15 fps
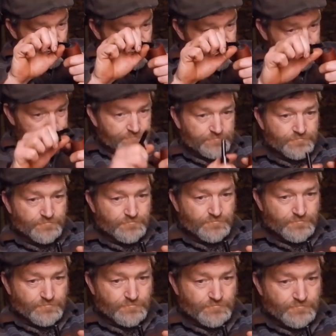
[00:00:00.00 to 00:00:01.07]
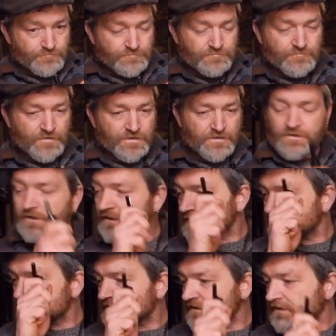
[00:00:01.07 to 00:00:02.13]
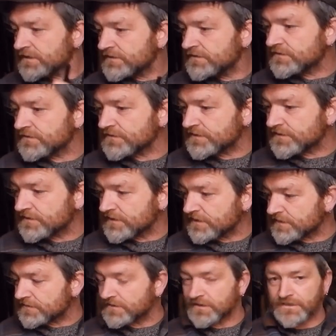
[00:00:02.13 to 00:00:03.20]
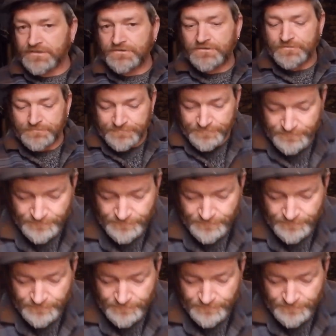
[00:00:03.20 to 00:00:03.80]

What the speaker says: I think this light is on its last legs.